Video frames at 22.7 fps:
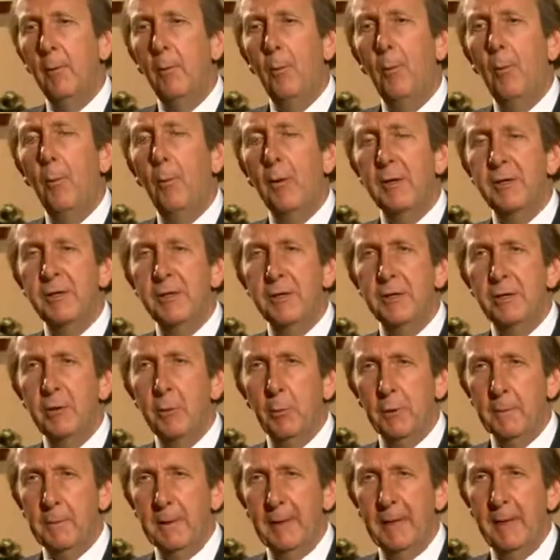what is it you
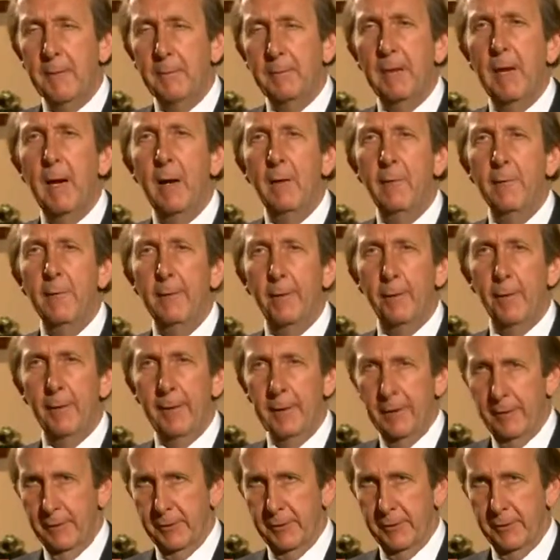want to become known for in